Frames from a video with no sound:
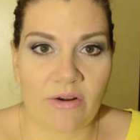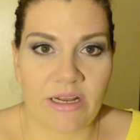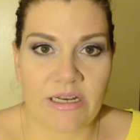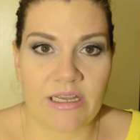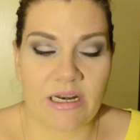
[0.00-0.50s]
I
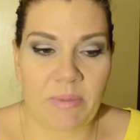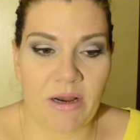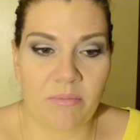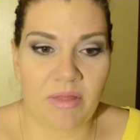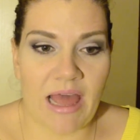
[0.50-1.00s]
need to get a
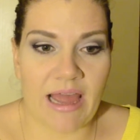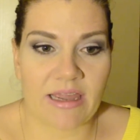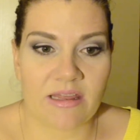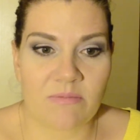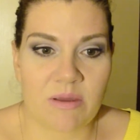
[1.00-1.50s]
pair of black,
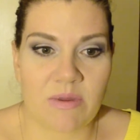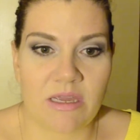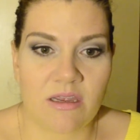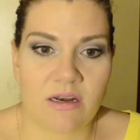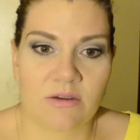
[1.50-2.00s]
and then maybe,
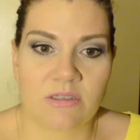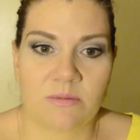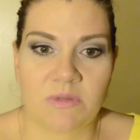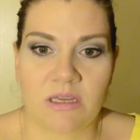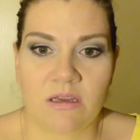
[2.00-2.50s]
you know,
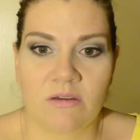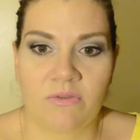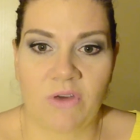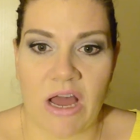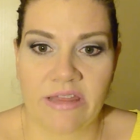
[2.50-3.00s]
something
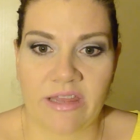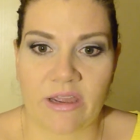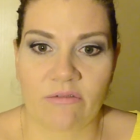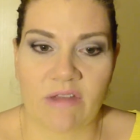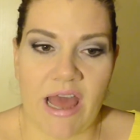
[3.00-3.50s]
fun like
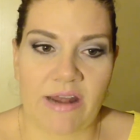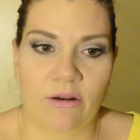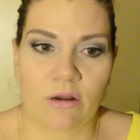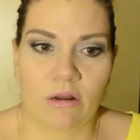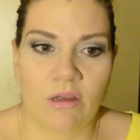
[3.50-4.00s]
a red
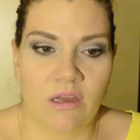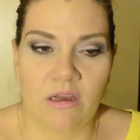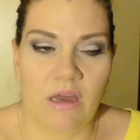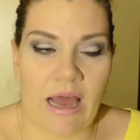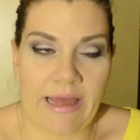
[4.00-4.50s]
or,
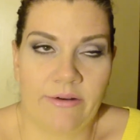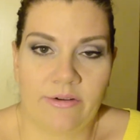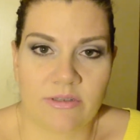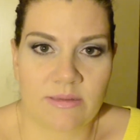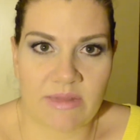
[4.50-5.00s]
I don't
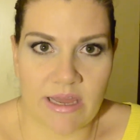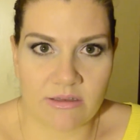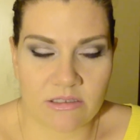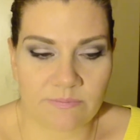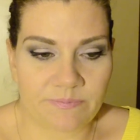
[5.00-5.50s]
know, something
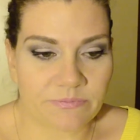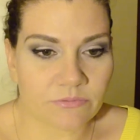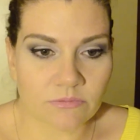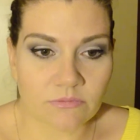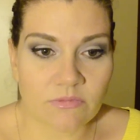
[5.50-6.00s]
else.
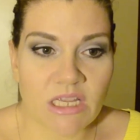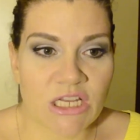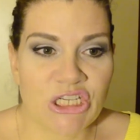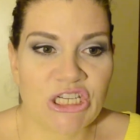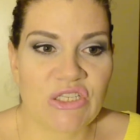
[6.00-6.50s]

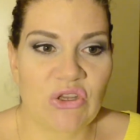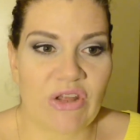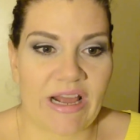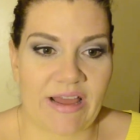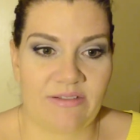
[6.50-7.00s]
Just so
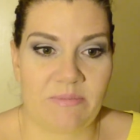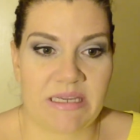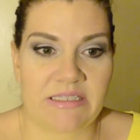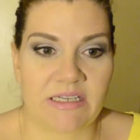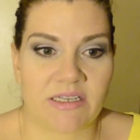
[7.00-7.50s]
that I have the
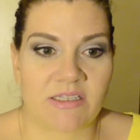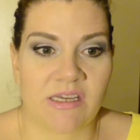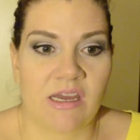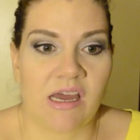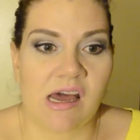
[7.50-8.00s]
basics.
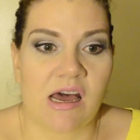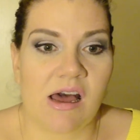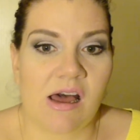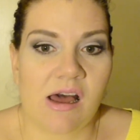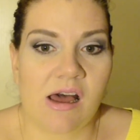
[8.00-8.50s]

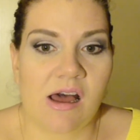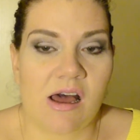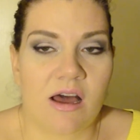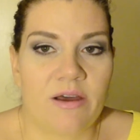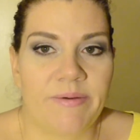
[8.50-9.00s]

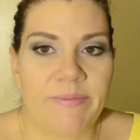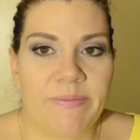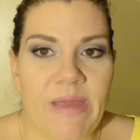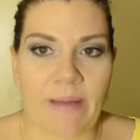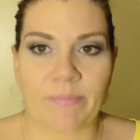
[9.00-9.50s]

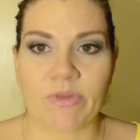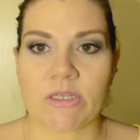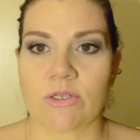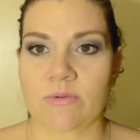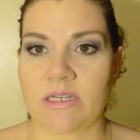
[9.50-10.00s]
Um, yeah,
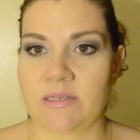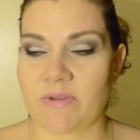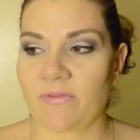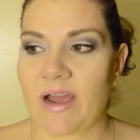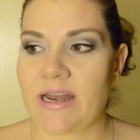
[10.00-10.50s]
and so I'm going to see my
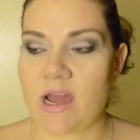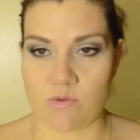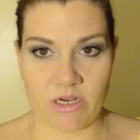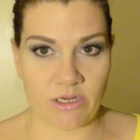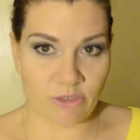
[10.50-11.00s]
friend, and
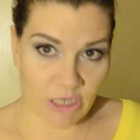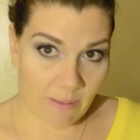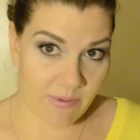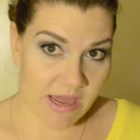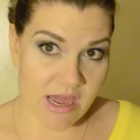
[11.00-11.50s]
we're going to go
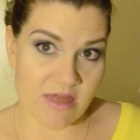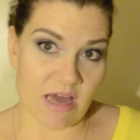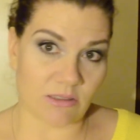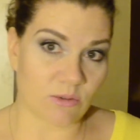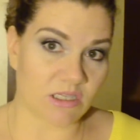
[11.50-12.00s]
shopping, and
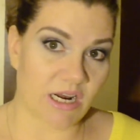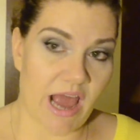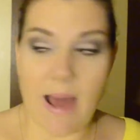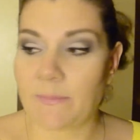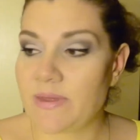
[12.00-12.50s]
that's what's going to
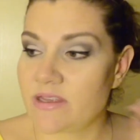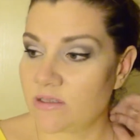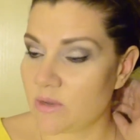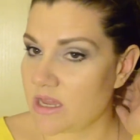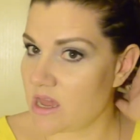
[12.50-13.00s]
happen
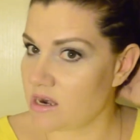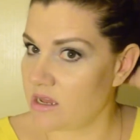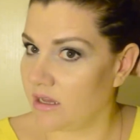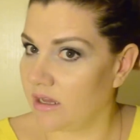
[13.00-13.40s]
this weekend.